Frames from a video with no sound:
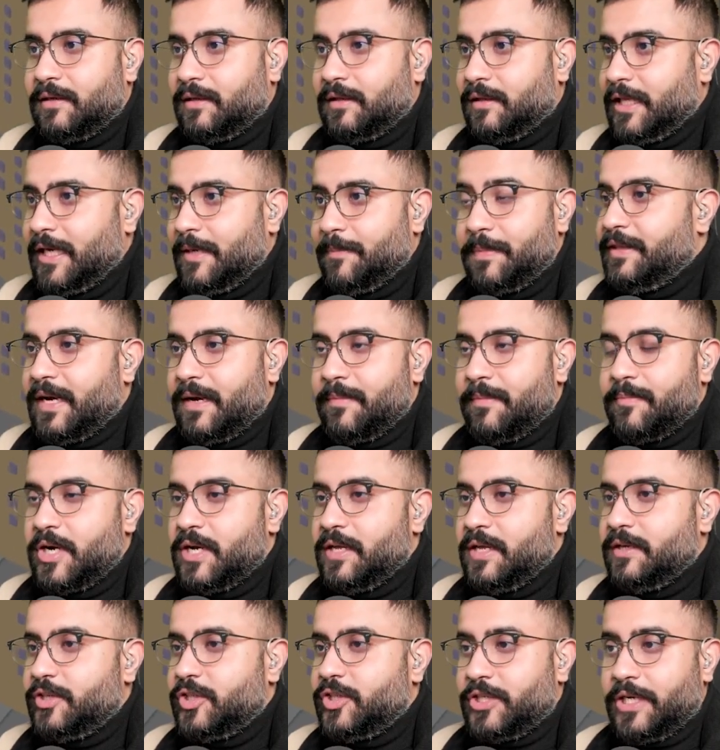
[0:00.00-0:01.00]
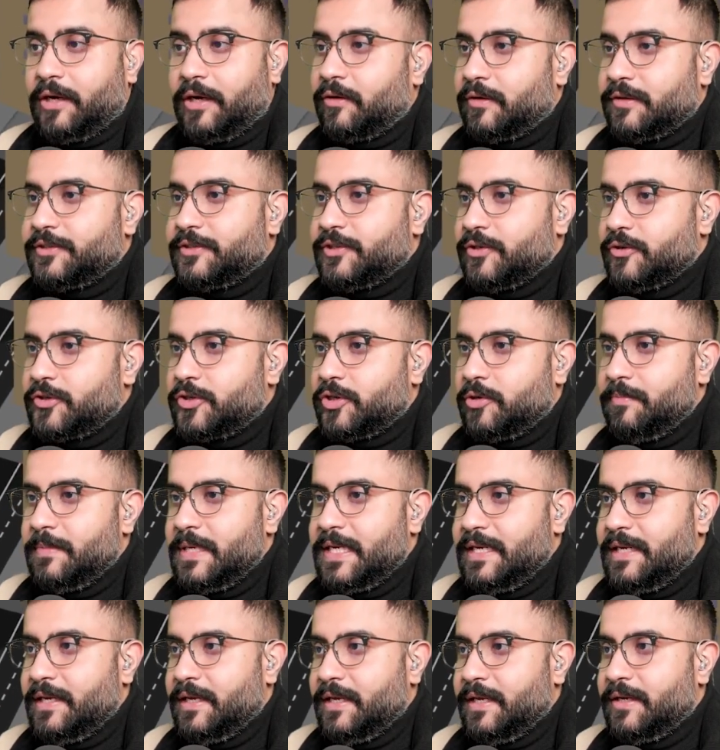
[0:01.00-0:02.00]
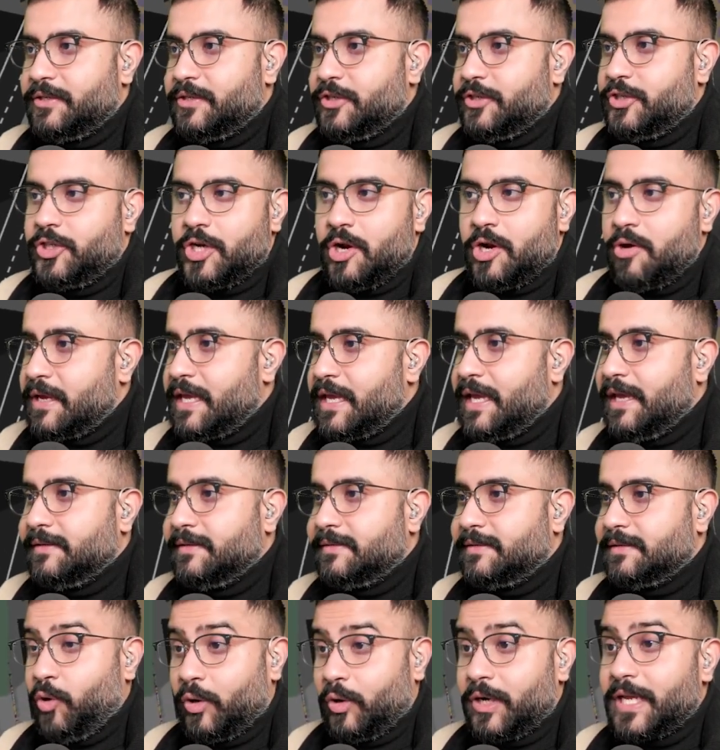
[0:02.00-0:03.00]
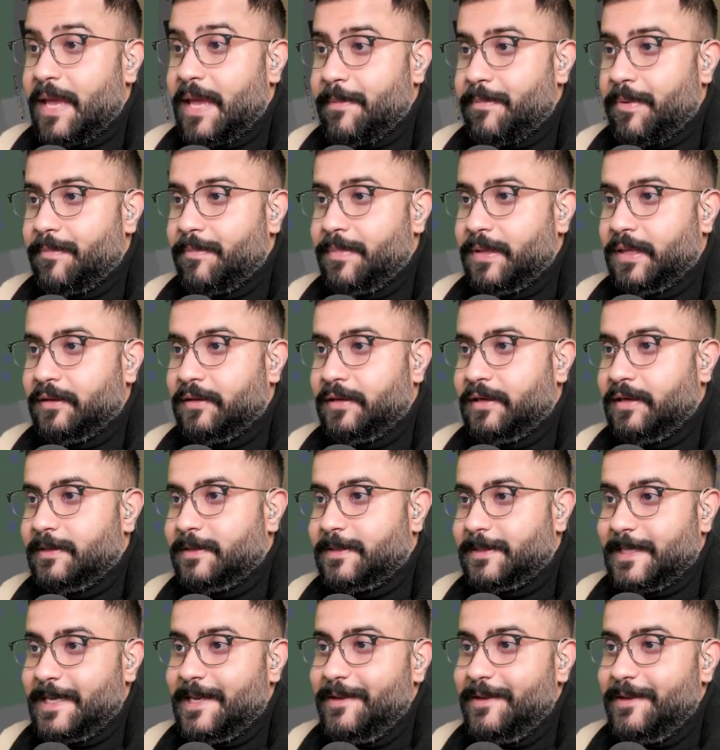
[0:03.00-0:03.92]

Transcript: clip that I'm going to share on social media to showcase your capabilities,